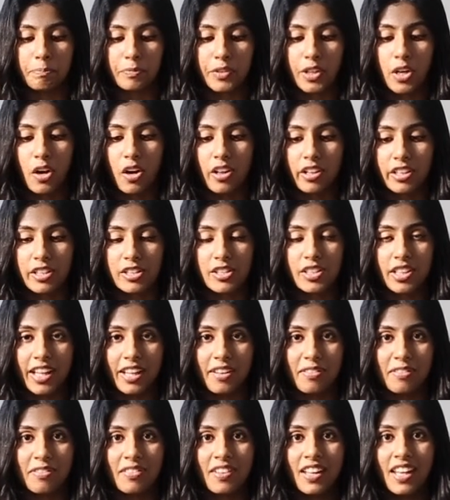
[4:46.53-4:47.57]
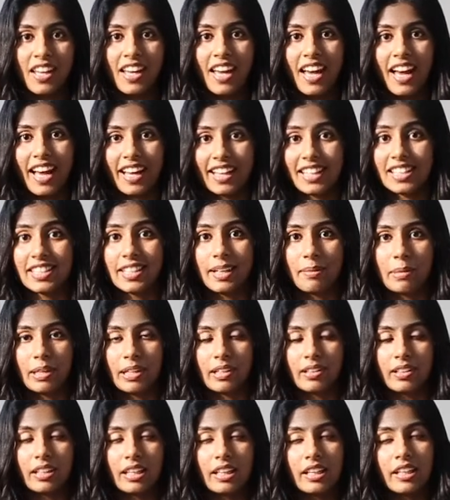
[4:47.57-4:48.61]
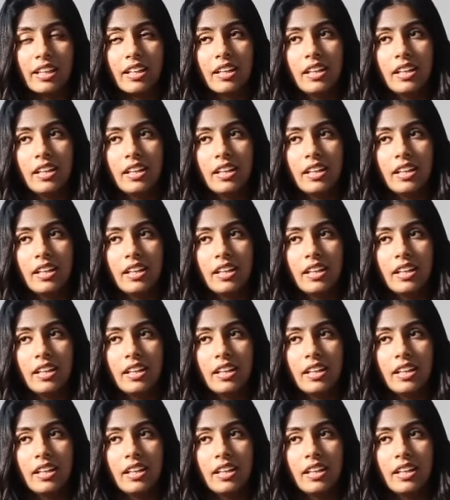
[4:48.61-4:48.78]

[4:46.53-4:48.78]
college life academically.